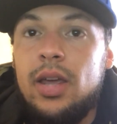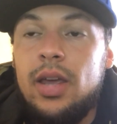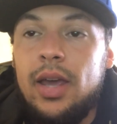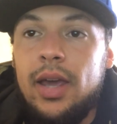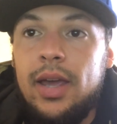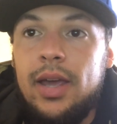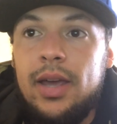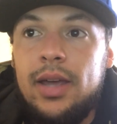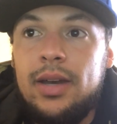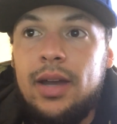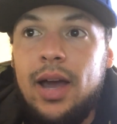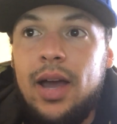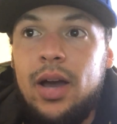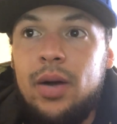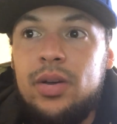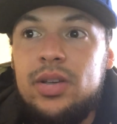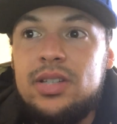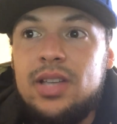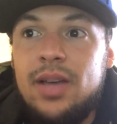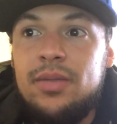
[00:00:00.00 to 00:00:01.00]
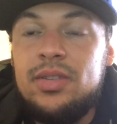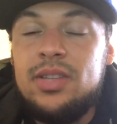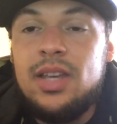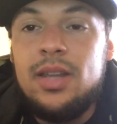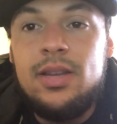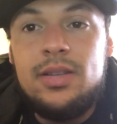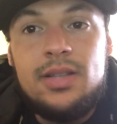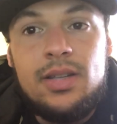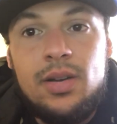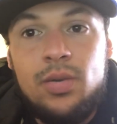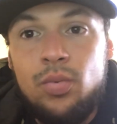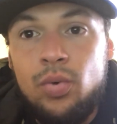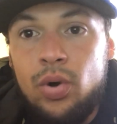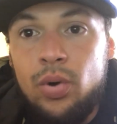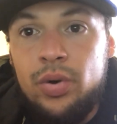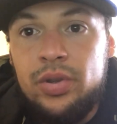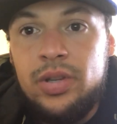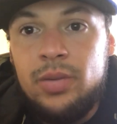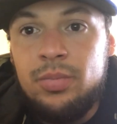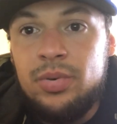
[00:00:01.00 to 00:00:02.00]
And I always have a tendency to roll
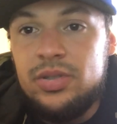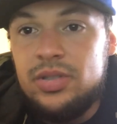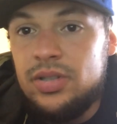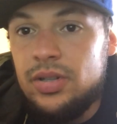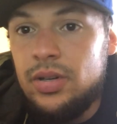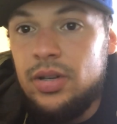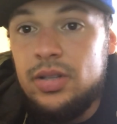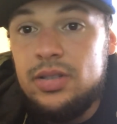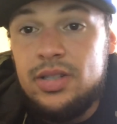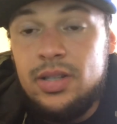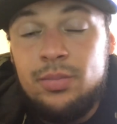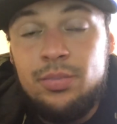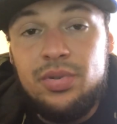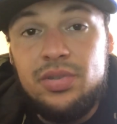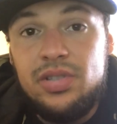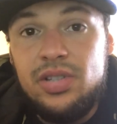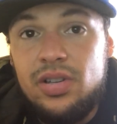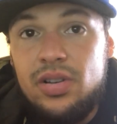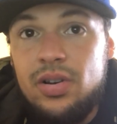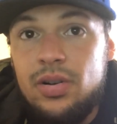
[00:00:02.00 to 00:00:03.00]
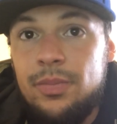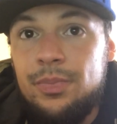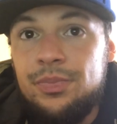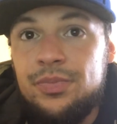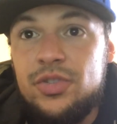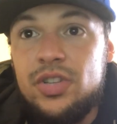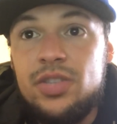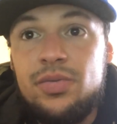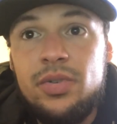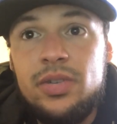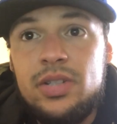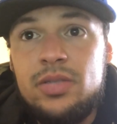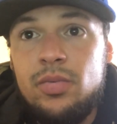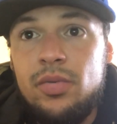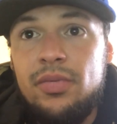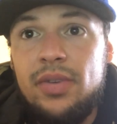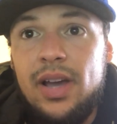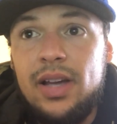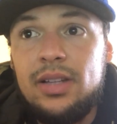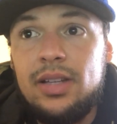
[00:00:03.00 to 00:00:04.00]
with the Brazilians in Brazil, just for the simple
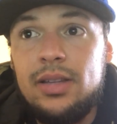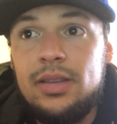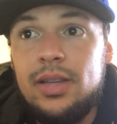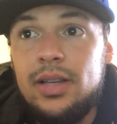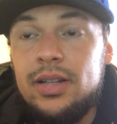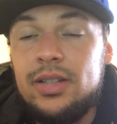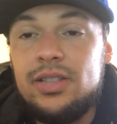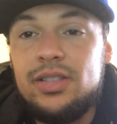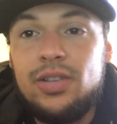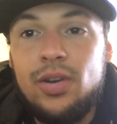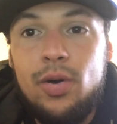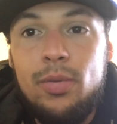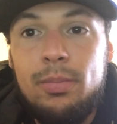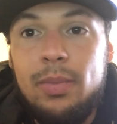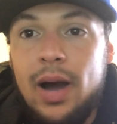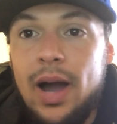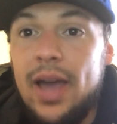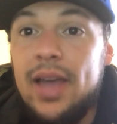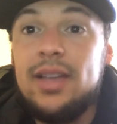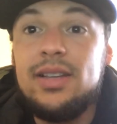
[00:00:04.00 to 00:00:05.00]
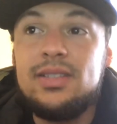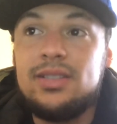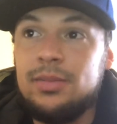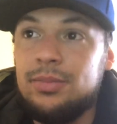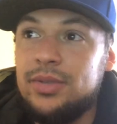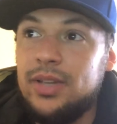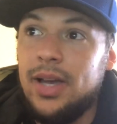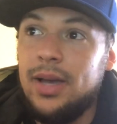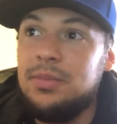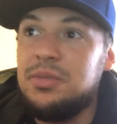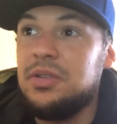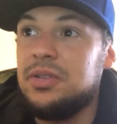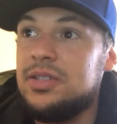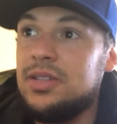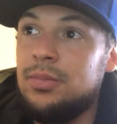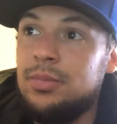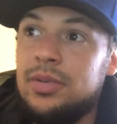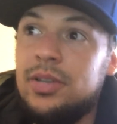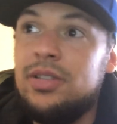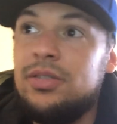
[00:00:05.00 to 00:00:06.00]
fact that they're so biased sometimes on
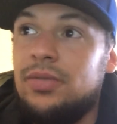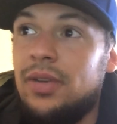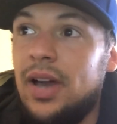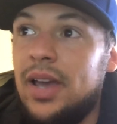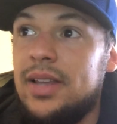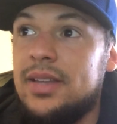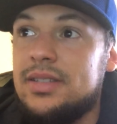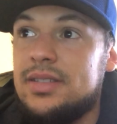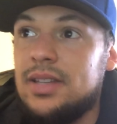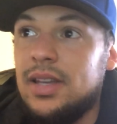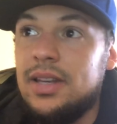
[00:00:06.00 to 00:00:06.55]
some of these fights.